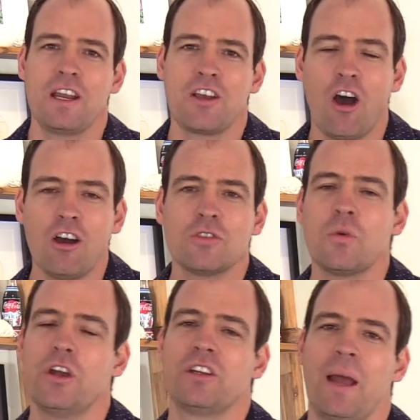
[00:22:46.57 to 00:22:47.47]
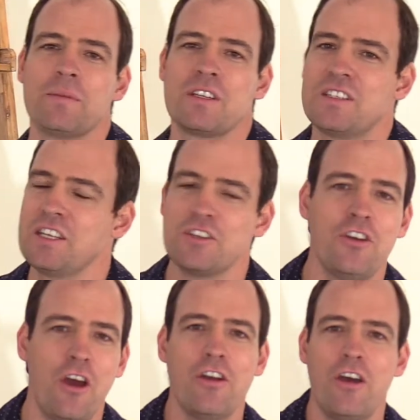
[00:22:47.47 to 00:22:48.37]
and God's word comes and
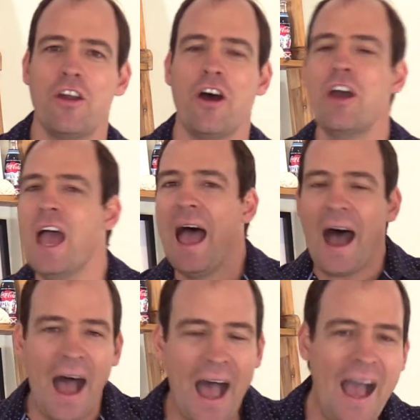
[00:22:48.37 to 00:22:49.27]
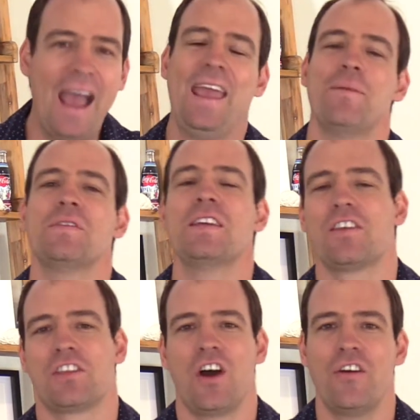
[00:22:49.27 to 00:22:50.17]
says, no, no, no, I am the
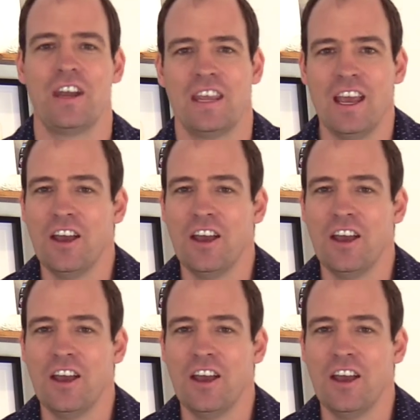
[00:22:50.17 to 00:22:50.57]
authority.